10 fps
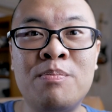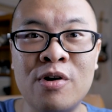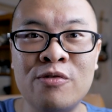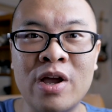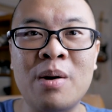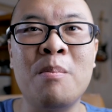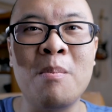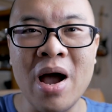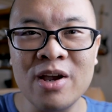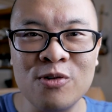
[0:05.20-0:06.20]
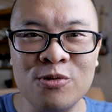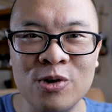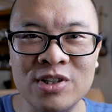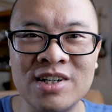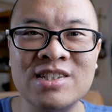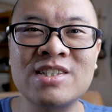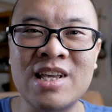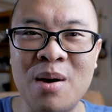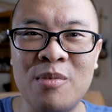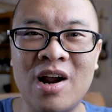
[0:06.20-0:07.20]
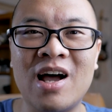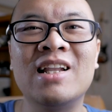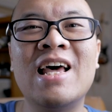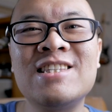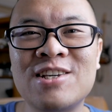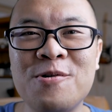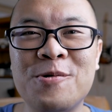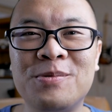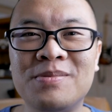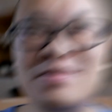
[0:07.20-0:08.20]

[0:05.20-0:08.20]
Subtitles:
the perfect Micro Four Thirds camera. Let's go!